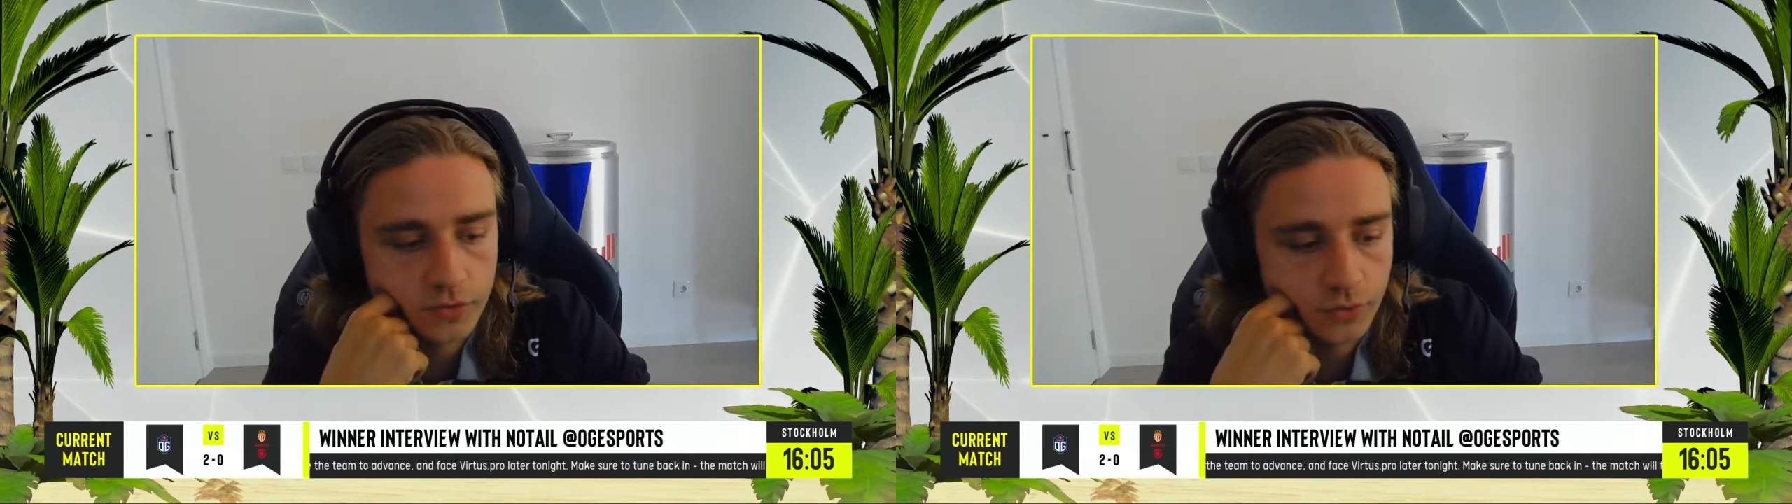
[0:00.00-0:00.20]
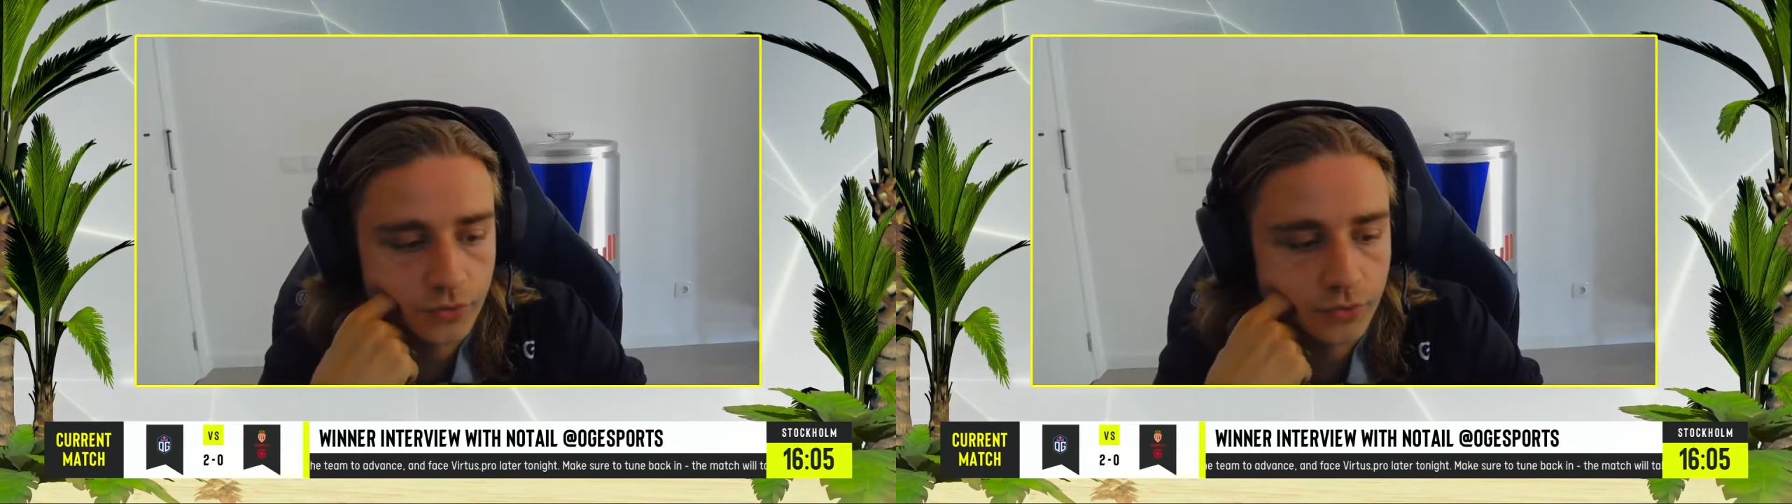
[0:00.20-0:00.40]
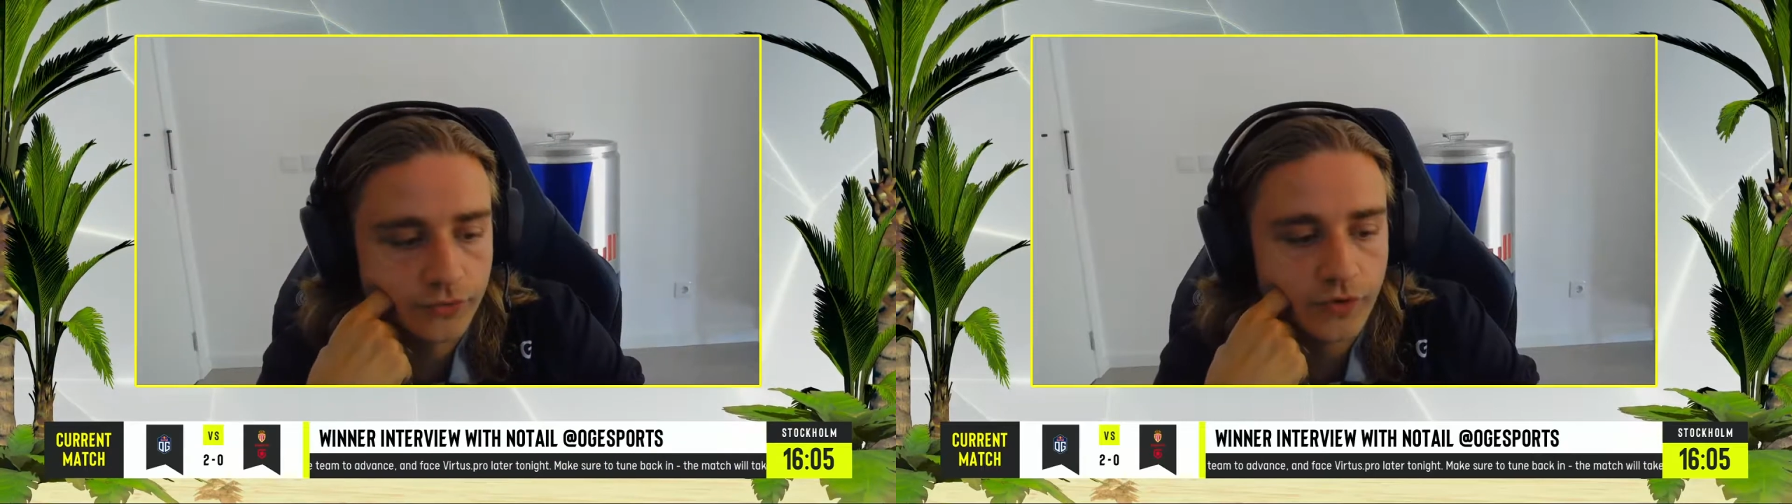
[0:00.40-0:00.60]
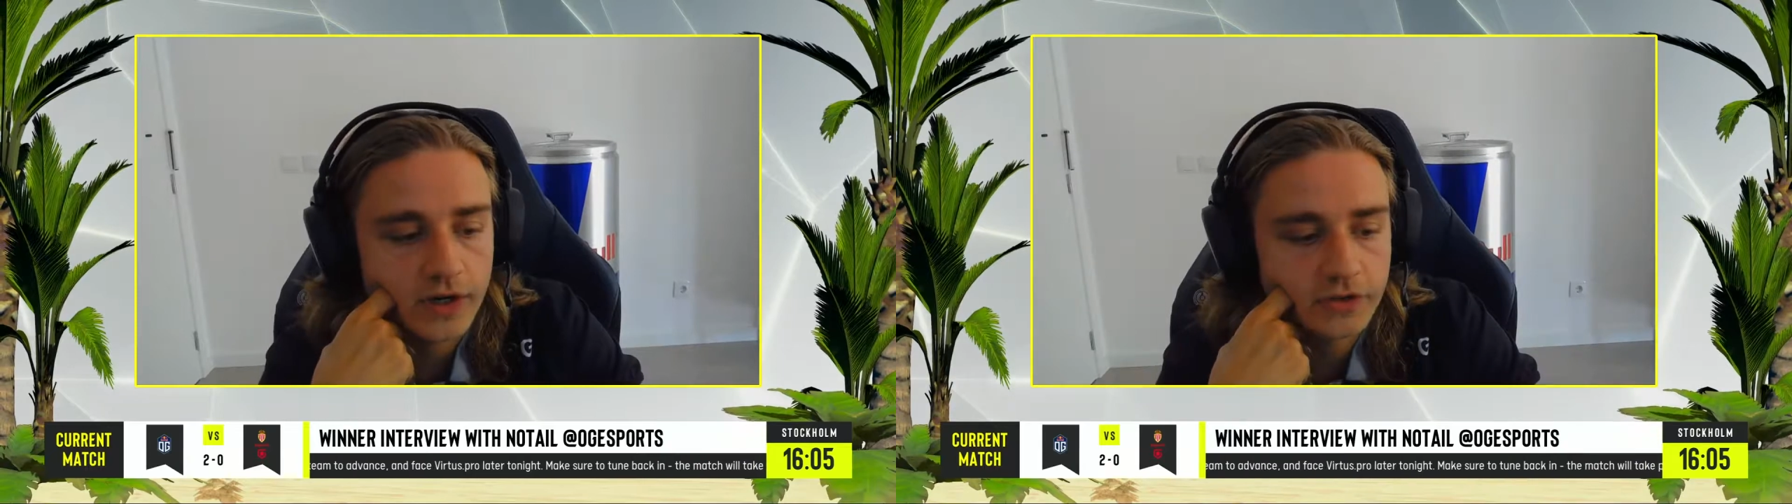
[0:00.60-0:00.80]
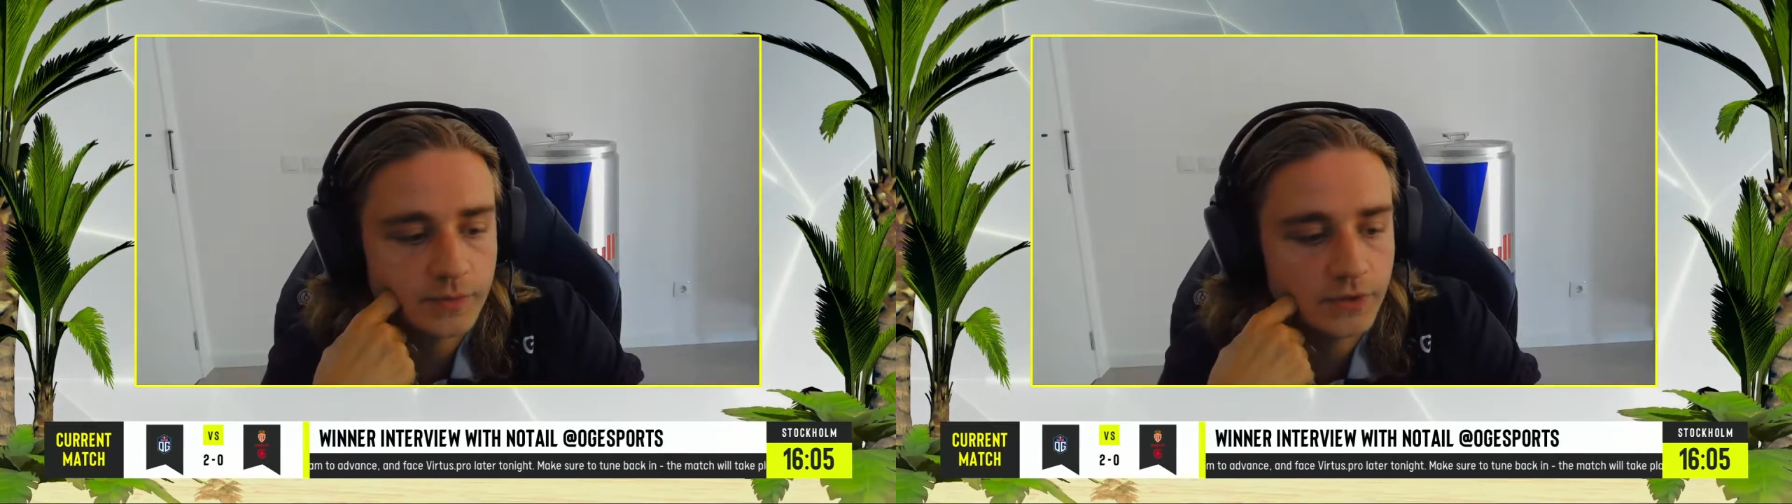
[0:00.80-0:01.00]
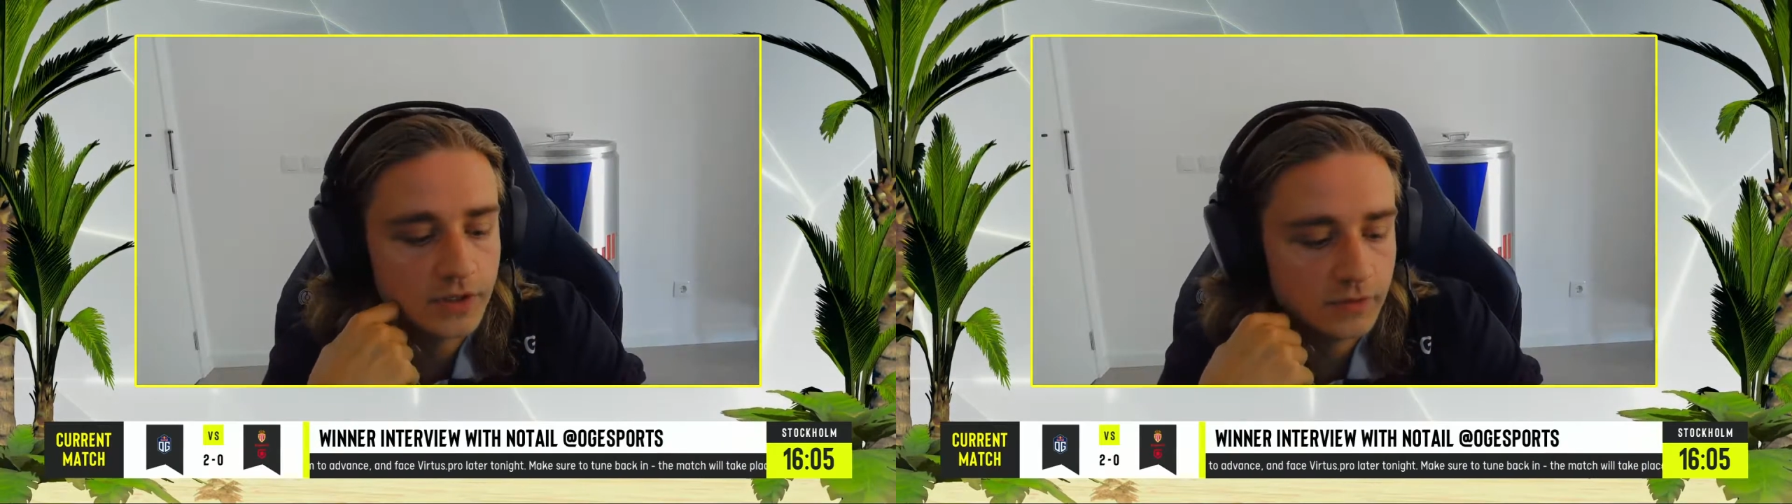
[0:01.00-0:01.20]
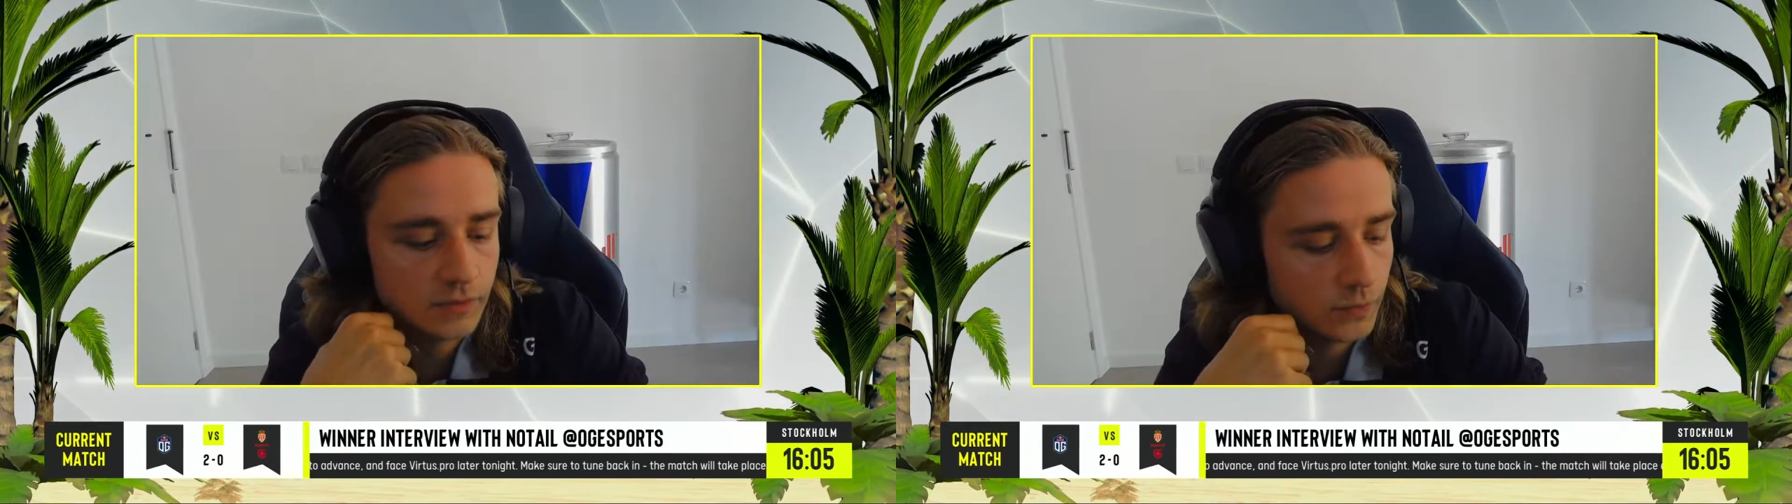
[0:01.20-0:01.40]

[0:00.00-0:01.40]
to find something that